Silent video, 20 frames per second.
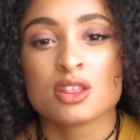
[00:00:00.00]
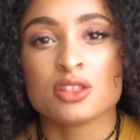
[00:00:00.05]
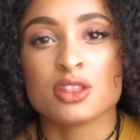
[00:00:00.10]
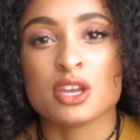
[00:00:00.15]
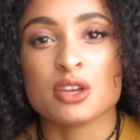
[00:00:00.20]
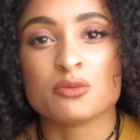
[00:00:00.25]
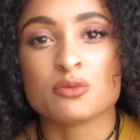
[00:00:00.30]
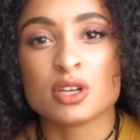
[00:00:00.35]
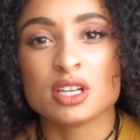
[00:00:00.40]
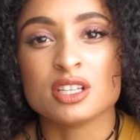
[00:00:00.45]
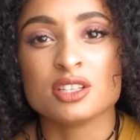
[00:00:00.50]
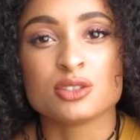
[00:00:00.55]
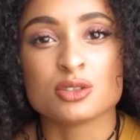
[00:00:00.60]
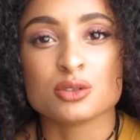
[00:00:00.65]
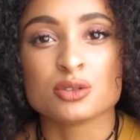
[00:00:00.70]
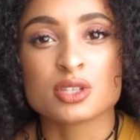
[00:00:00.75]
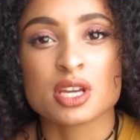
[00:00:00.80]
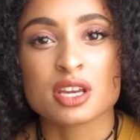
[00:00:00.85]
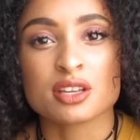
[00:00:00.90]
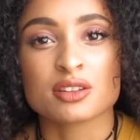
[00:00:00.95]
they really
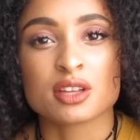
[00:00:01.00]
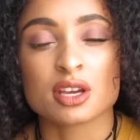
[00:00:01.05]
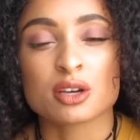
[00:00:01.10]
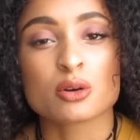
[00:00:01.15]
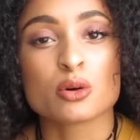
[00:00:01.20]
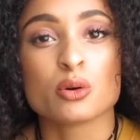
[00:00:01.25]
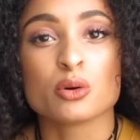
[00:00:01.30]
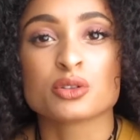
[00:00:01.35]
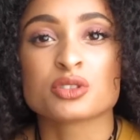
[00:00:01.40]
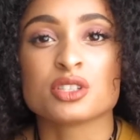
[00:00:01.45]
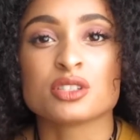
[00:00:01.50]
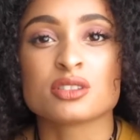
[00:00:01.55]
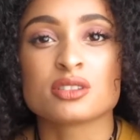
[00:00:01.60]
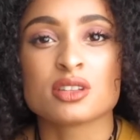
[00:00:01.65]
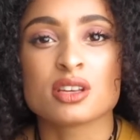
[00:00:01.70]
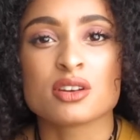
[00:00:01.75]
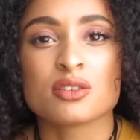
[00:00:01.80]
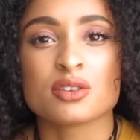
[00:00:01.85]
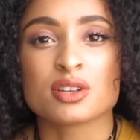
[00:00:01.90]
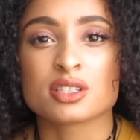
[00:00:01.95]
do take their courses
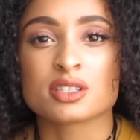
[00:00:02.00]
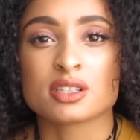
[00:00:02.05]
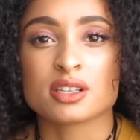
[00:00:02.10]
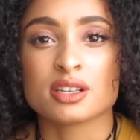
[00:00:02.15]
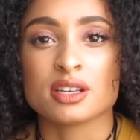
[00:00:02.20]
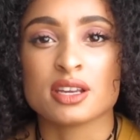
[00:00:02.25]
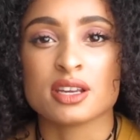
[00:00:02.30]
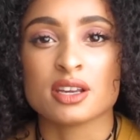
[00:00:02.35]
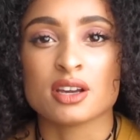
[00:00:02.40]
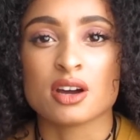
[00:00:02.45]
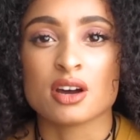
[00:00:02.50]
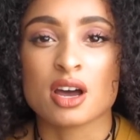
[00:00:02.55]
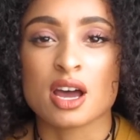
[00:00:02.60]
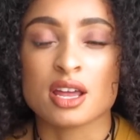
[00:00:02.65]
seriously here,